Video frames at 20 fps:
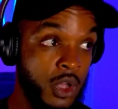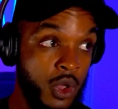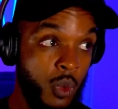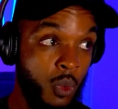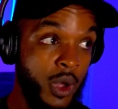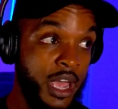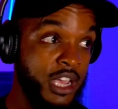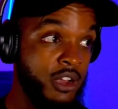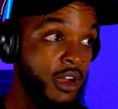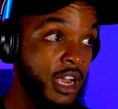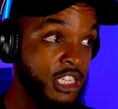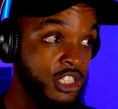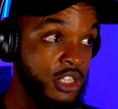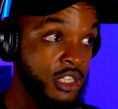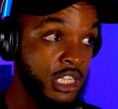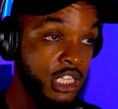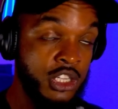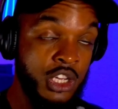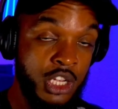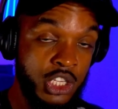Way crazier than
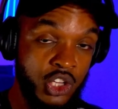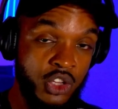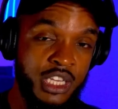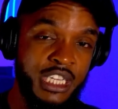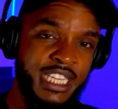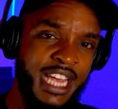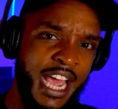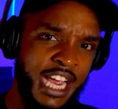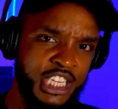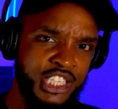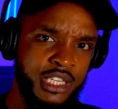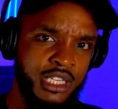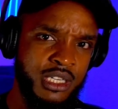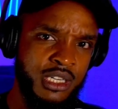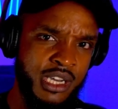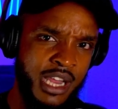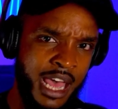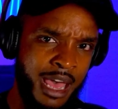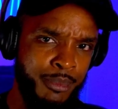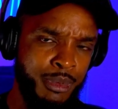this. So, this actually
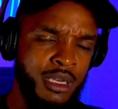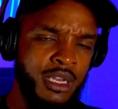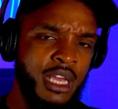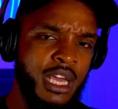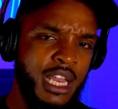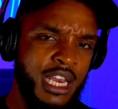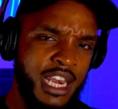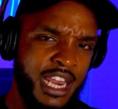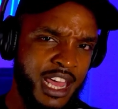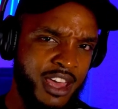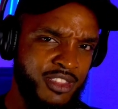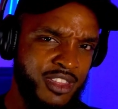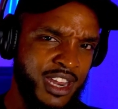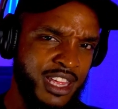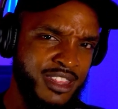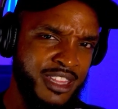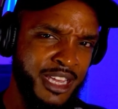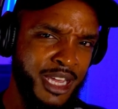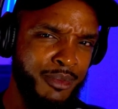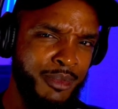could happen now that I
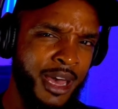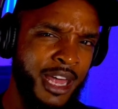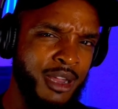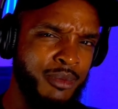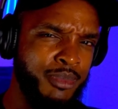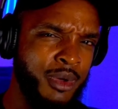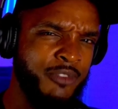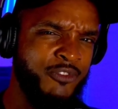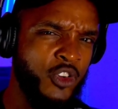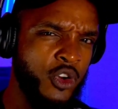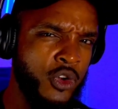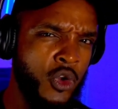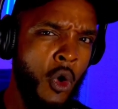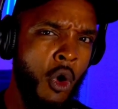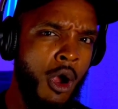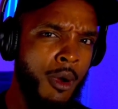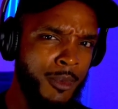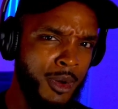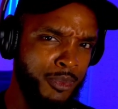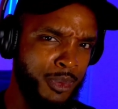think about it. But for
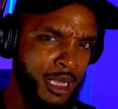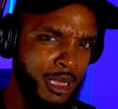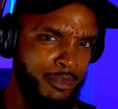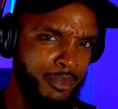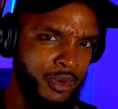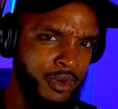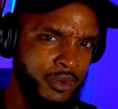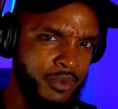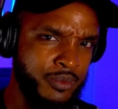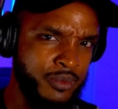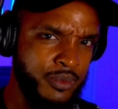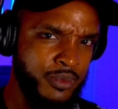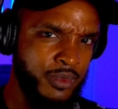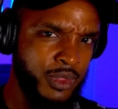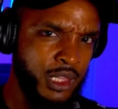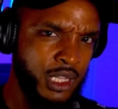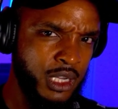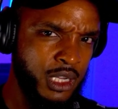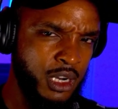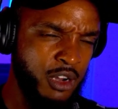normal people,
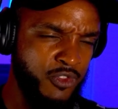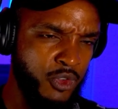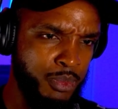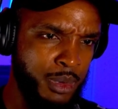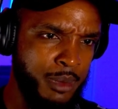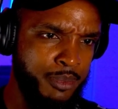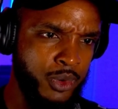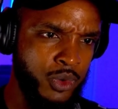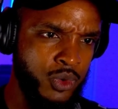you know, for people